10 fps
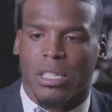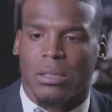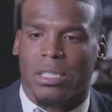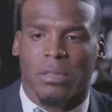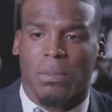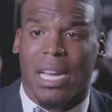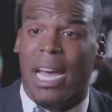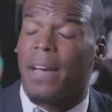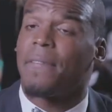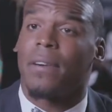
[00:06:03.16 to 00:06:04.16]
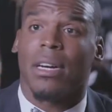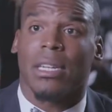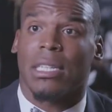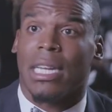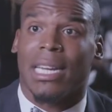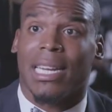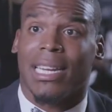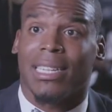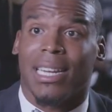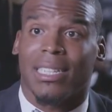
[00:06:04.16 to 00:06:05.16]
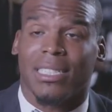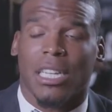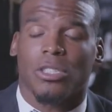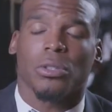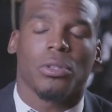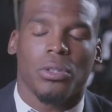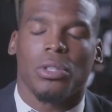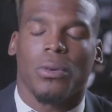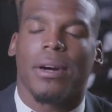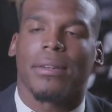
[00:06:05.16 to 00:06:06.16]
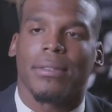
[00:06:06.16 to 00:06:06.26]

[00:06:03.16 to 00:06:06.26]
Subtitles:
it would just be have fun and stay true to who you are.